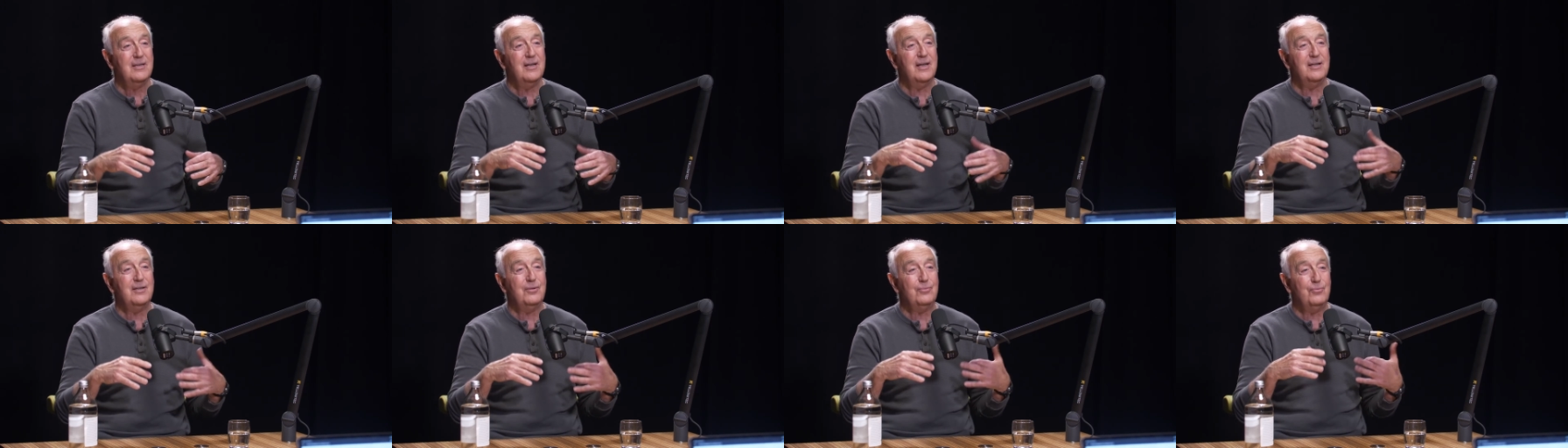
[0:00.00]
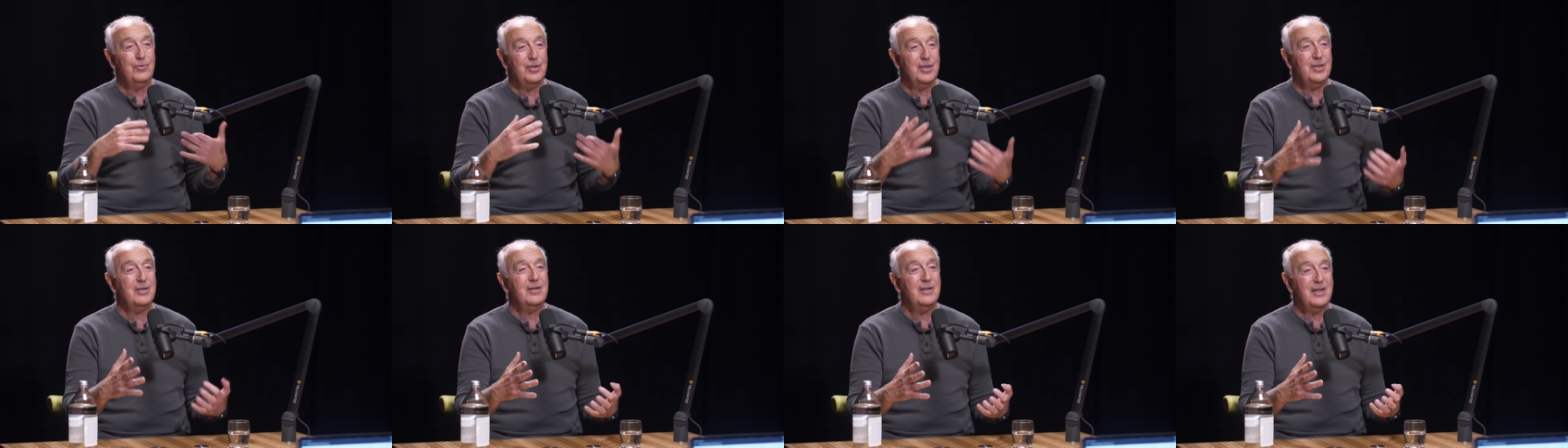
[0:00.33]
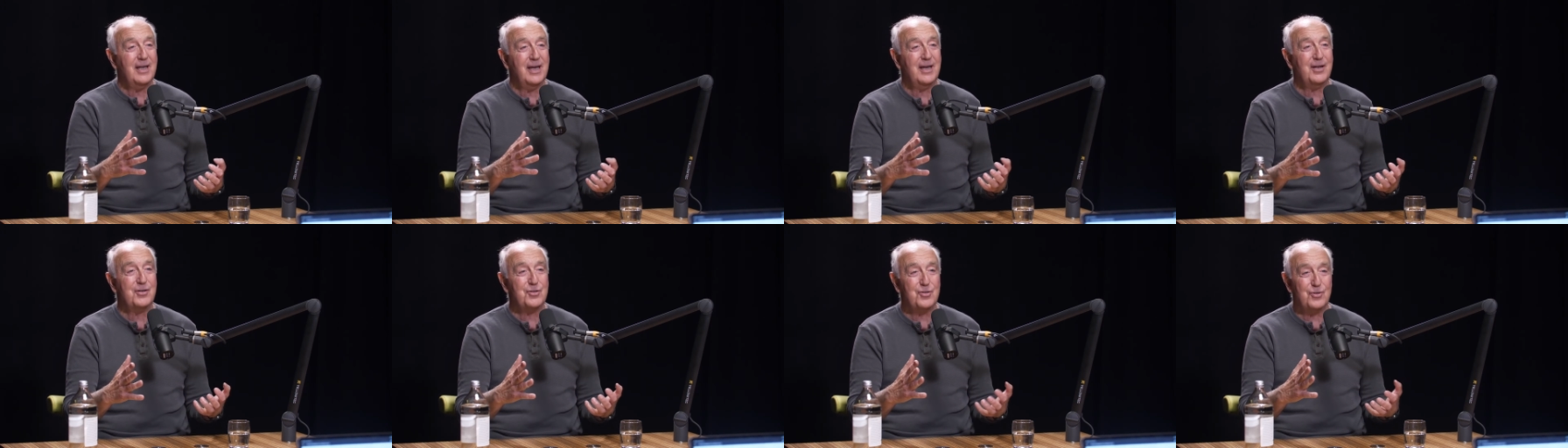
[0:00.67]
And the real
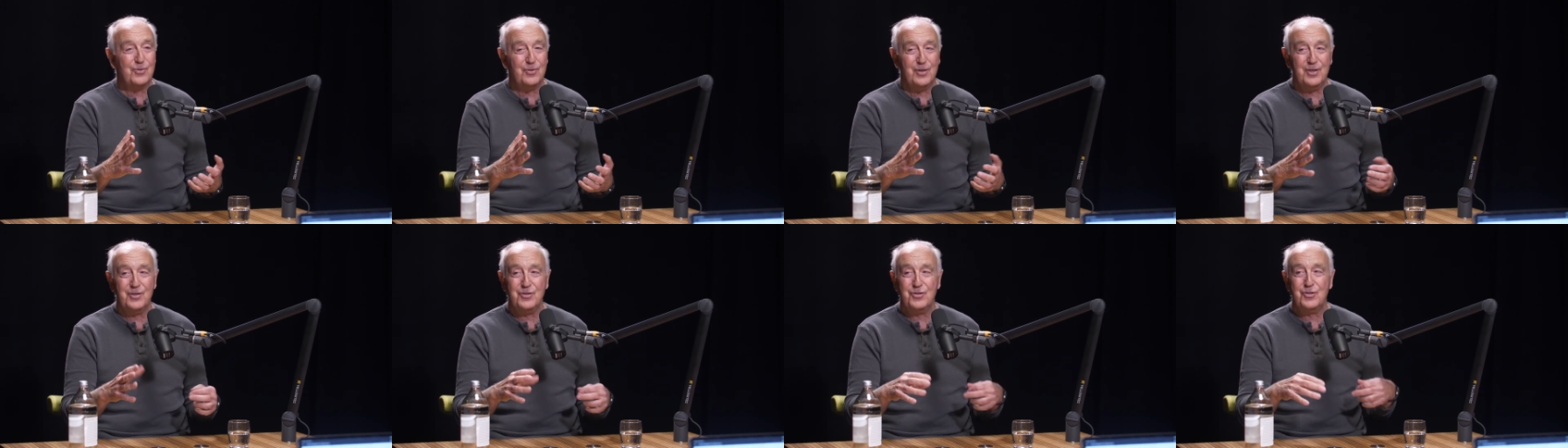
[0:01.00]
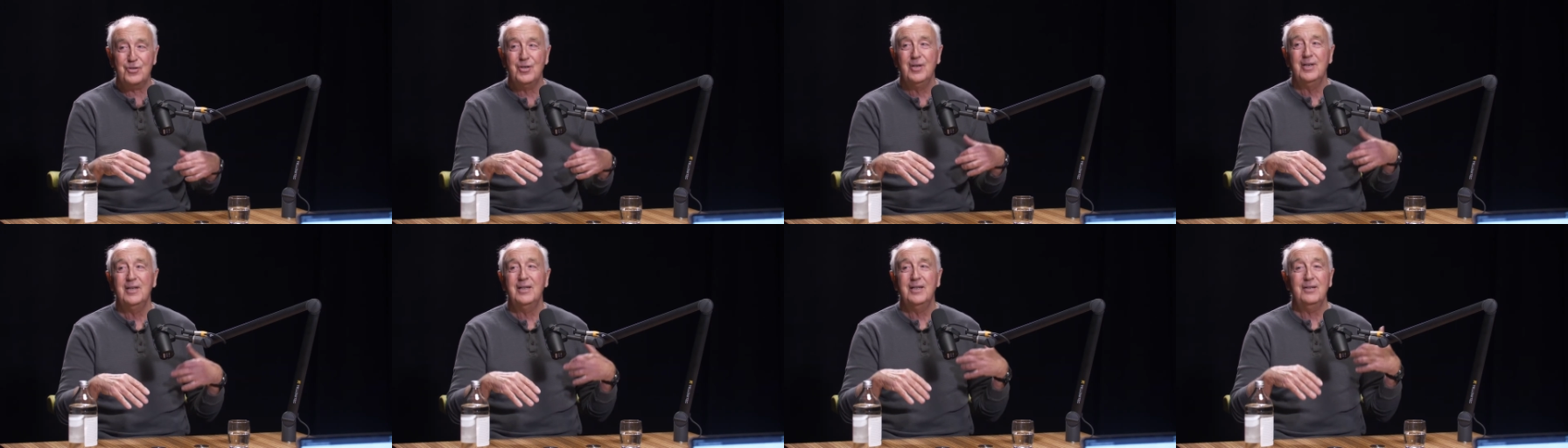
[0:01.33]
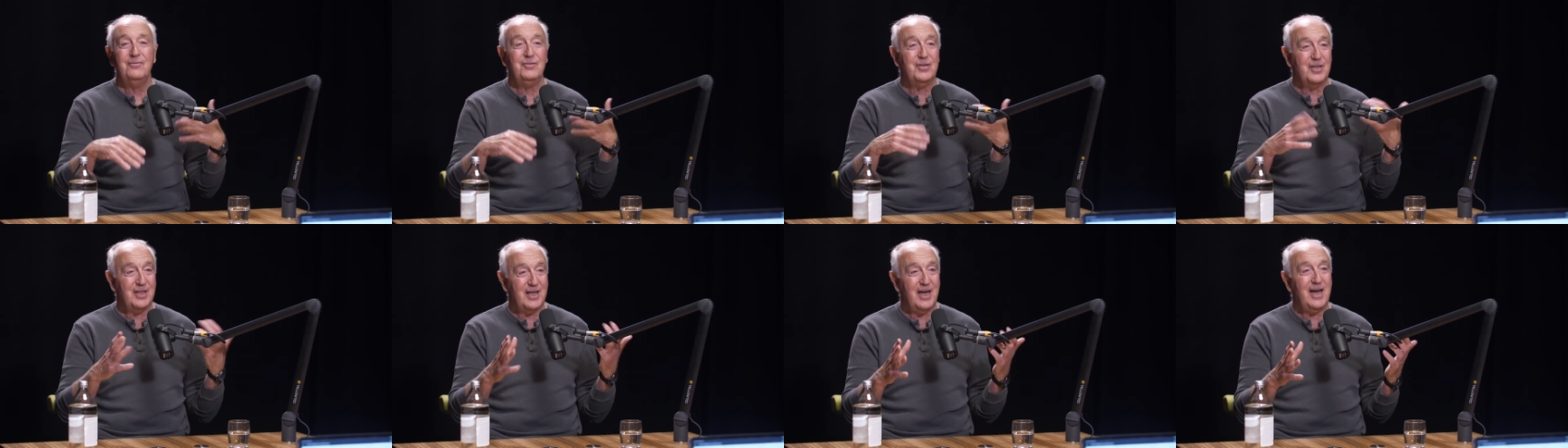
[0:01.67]
answer is
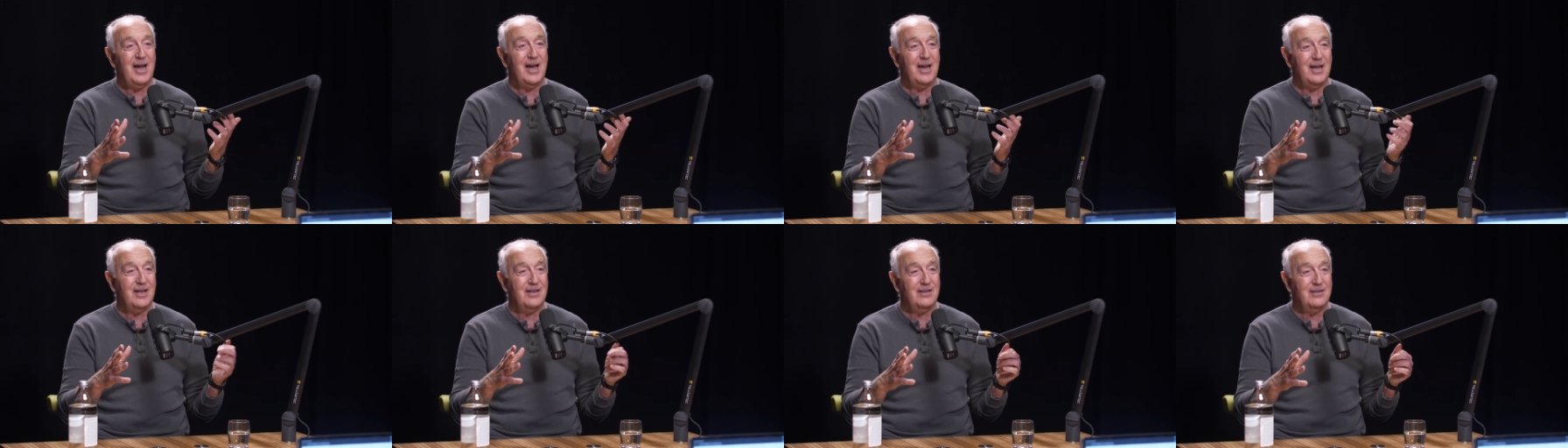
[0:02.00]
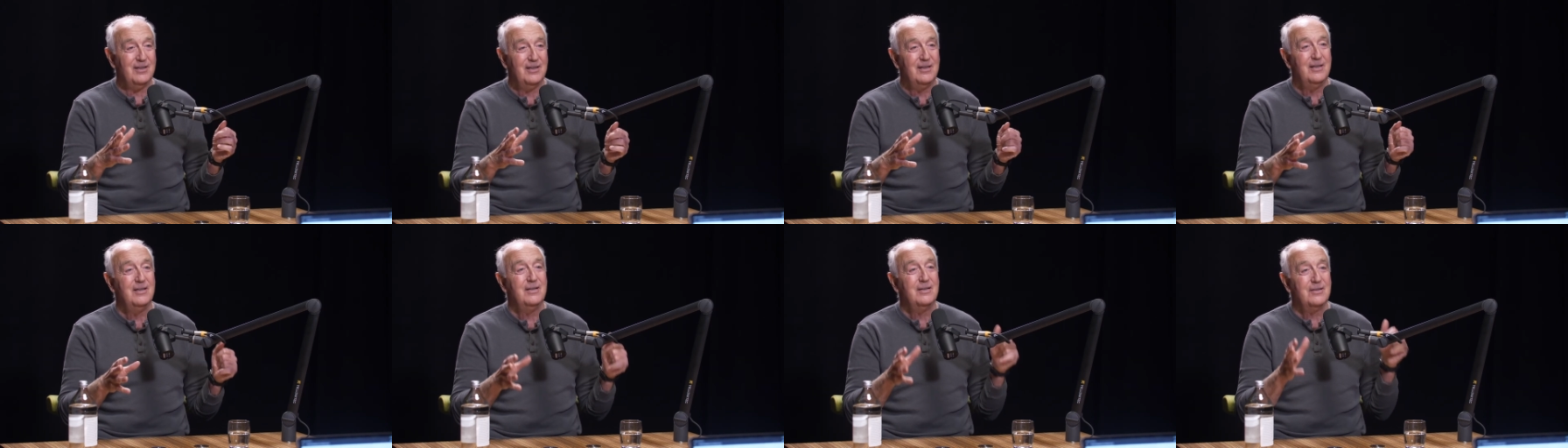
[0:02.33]
if you can,